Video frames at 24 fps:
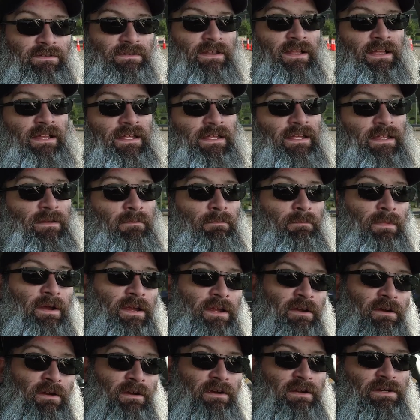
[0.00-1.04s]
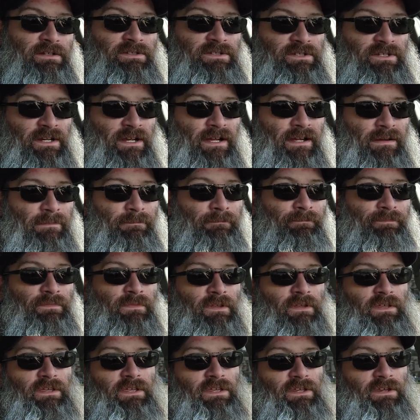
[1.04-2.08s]
Like my current job,
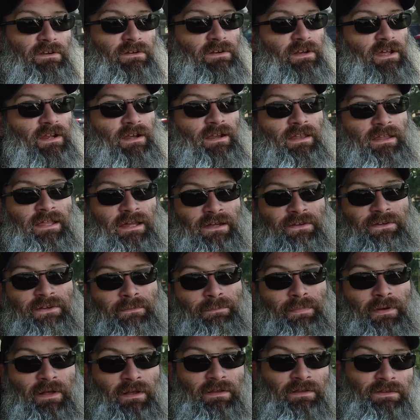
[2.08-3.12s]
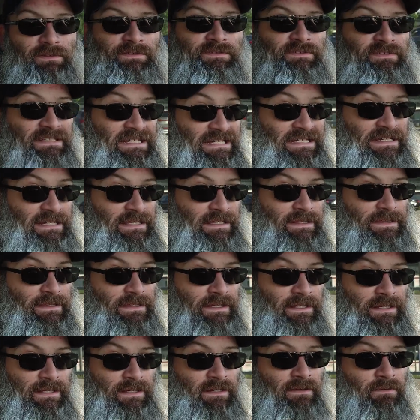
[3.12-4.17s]
you're not allowed to pulse
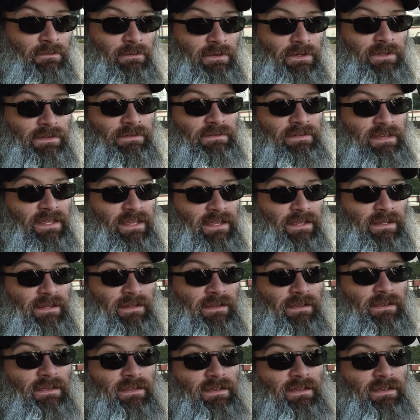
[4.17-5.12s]
anything with TIG,